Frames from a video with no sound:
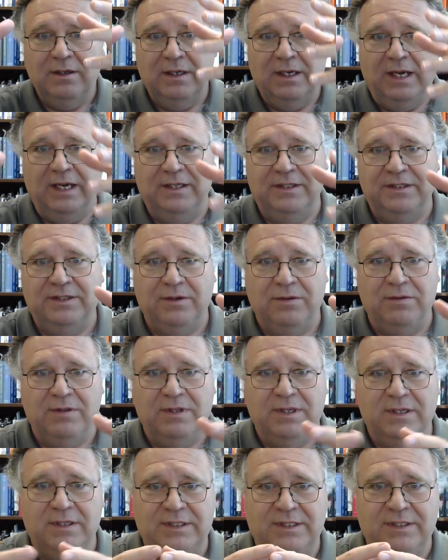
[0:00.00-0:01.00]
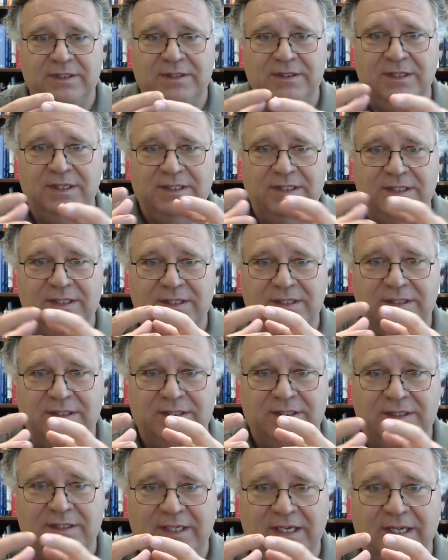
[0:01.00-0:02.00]
and so this
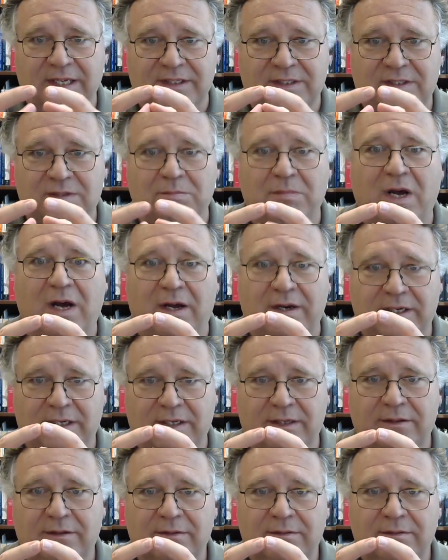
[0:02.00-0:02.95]
is its body.